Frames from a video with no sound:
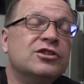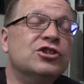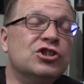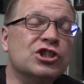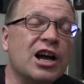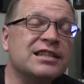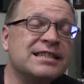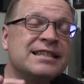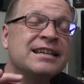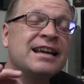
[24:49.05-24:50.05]

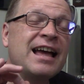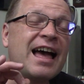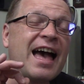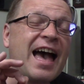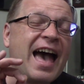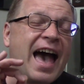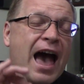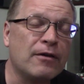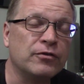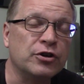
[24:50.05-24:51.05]
just
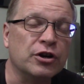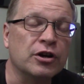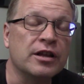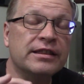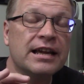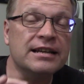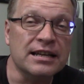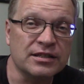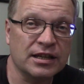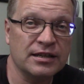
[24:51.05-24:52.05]
after they
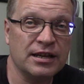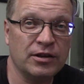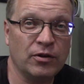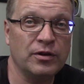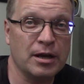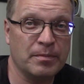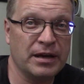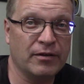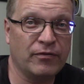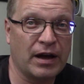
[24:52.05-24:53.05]
discontinued the
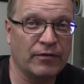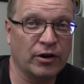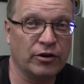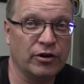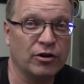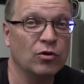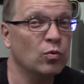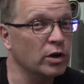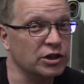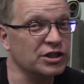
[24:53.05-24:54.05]
Amiga 500,
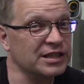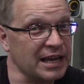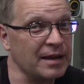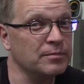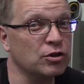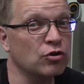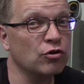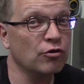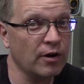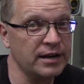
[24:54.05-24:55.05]
which seems
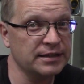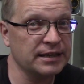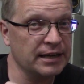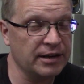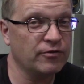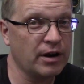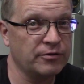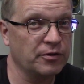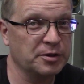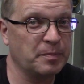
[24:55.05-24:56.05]
crazy in
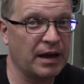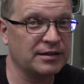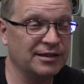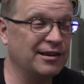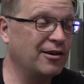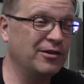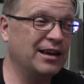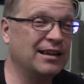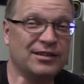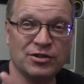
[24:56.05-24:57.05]
retrospect. You know, you
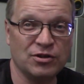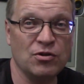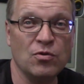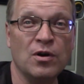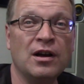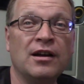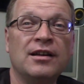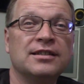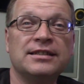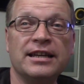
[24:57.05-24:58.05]
got this new
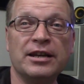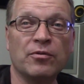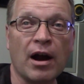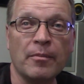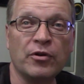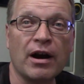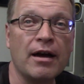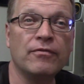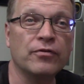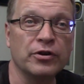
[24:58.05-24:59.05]
CD-ROM
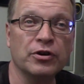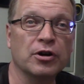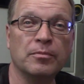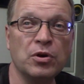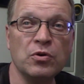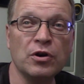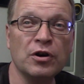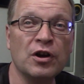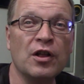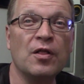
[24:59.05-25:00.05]
drive for your
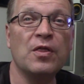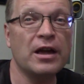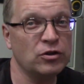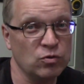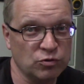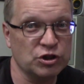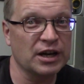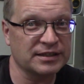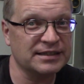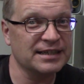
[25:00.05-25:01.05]
computer that you just